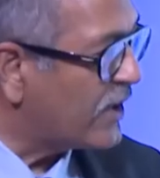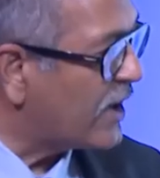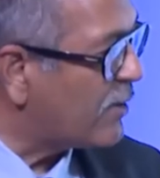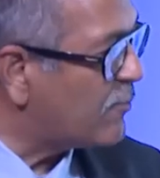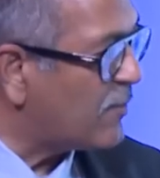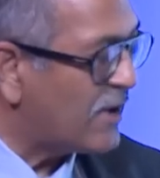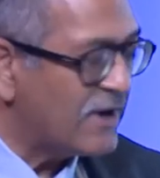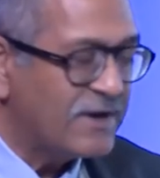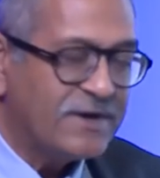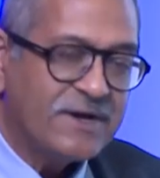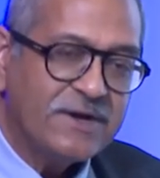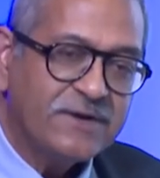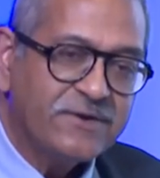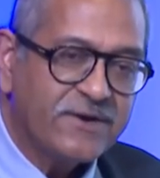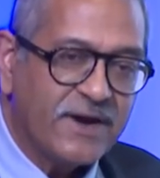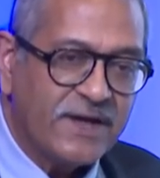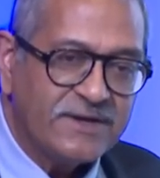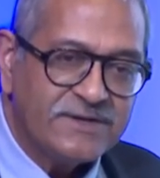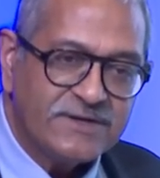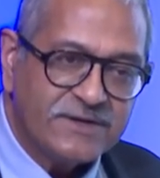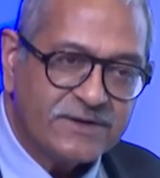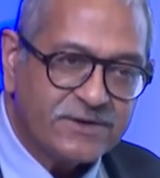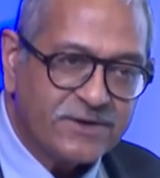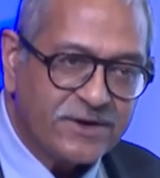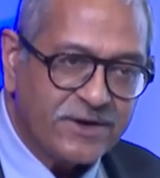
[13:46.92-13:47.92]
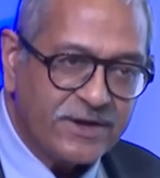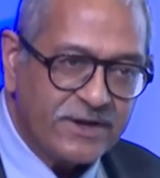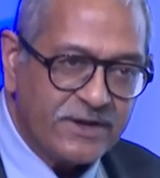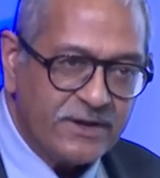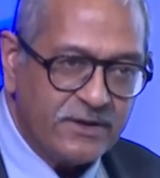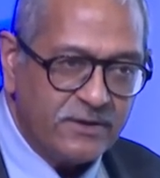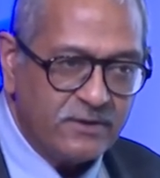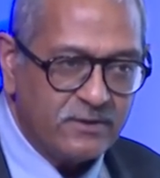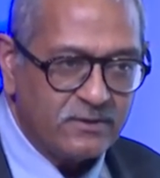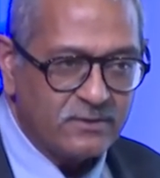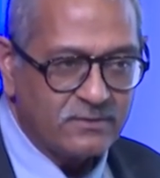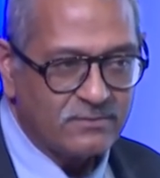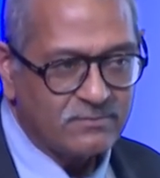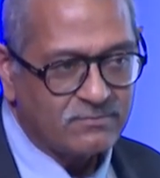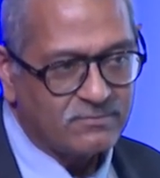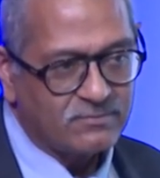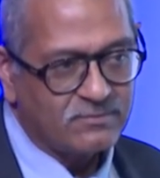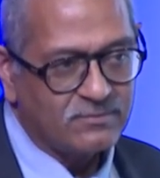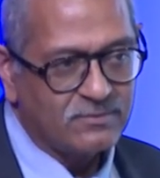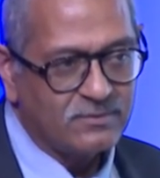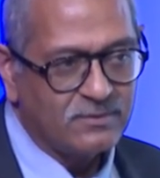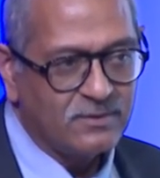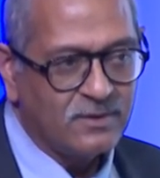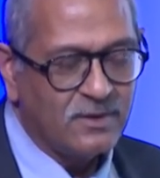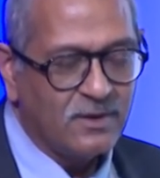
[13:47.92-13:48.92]
are multi-trajectory.
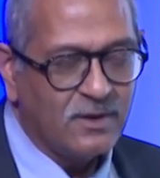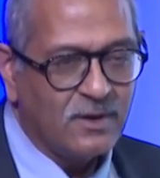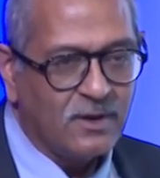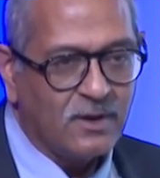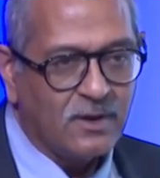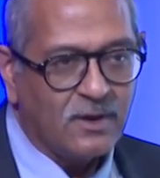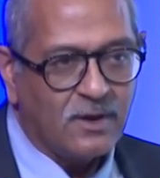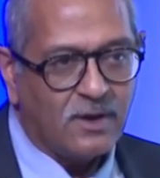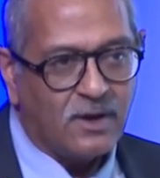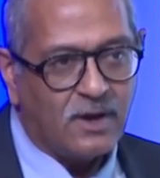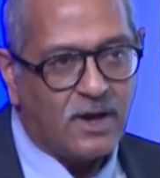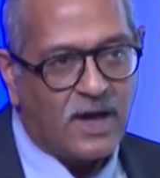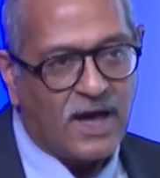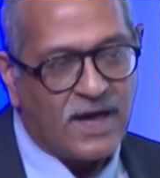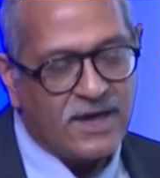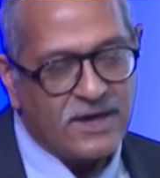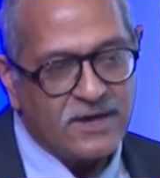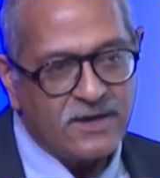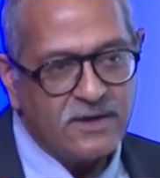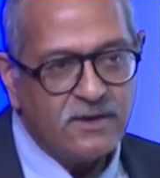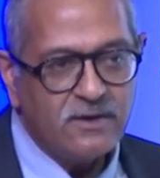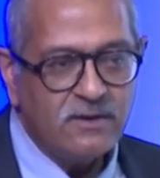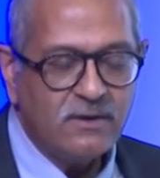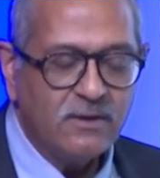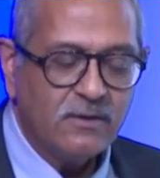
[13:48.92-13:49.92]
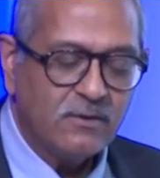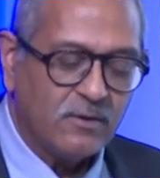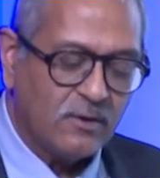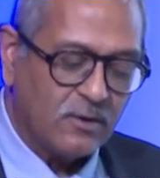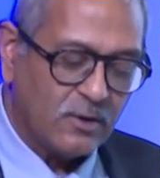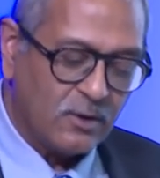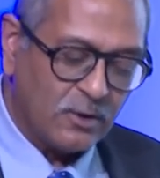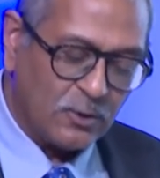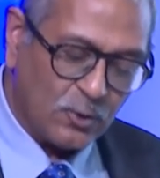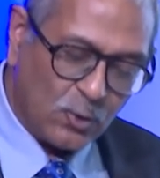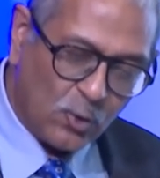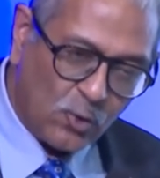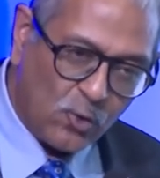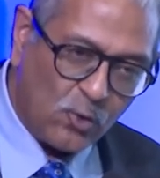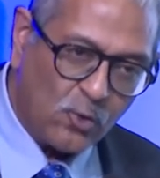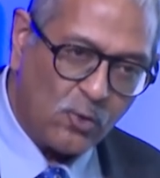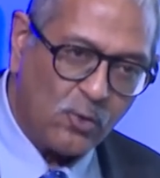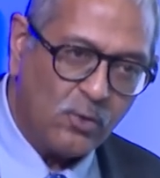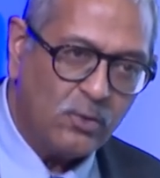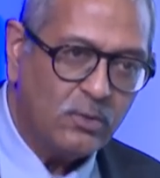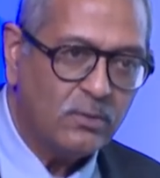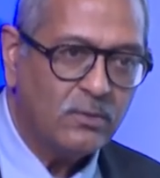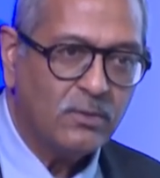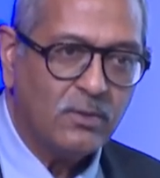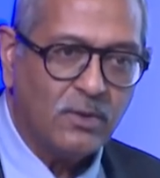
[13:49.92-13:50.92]
High,
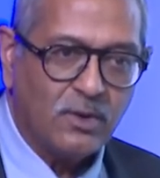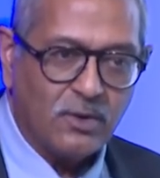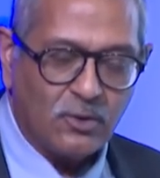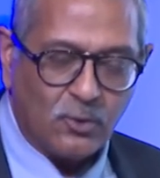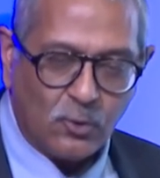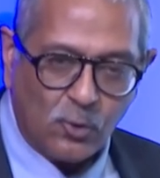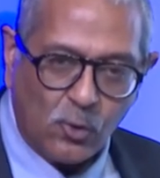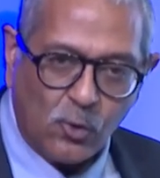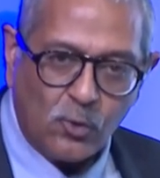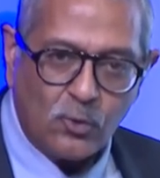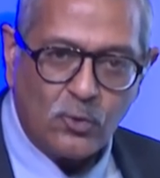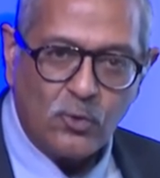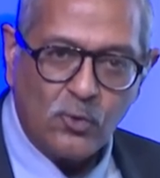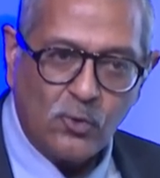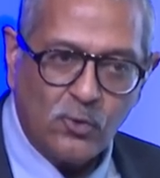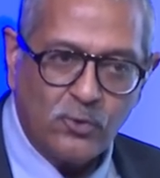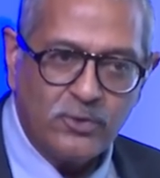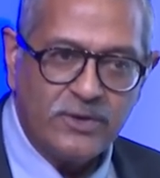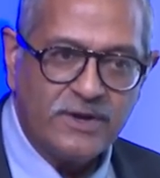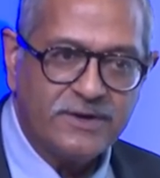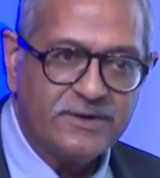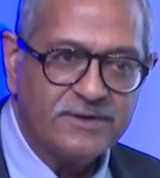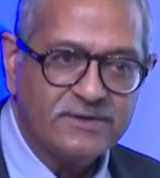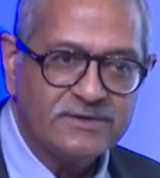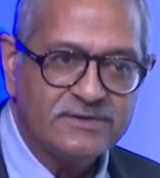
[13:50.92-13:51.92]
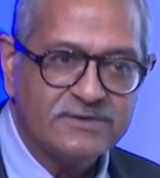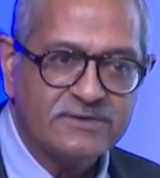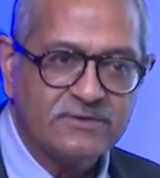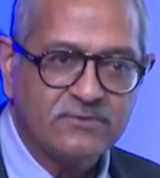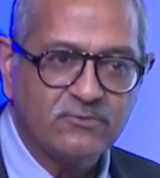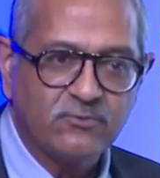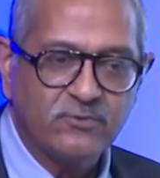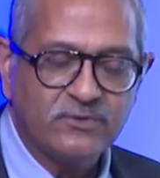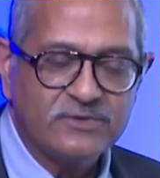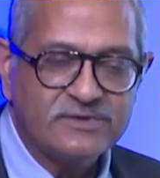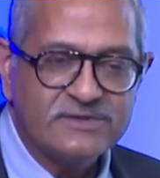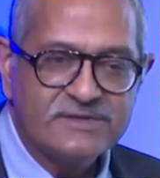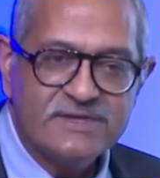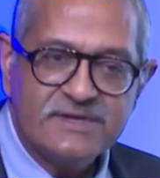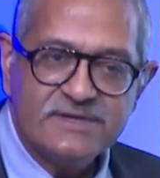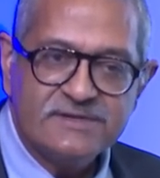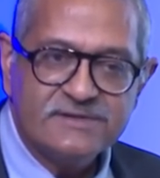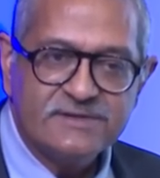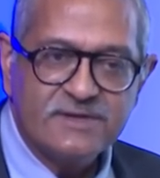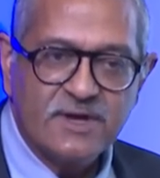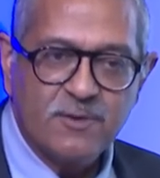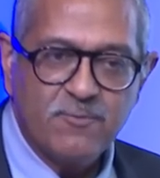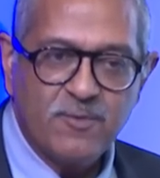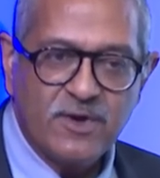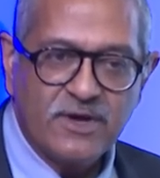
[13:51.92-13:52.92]
low, low, low, that is sea
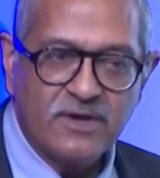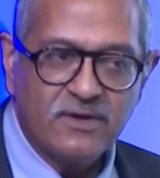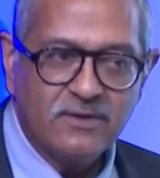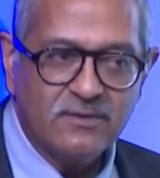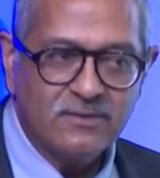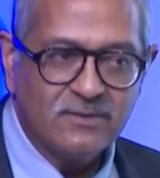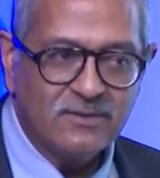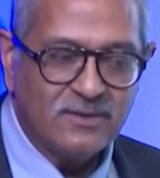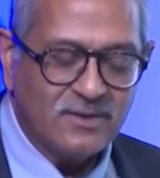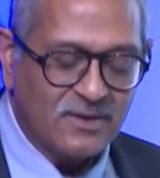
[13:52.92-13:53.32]
skimming.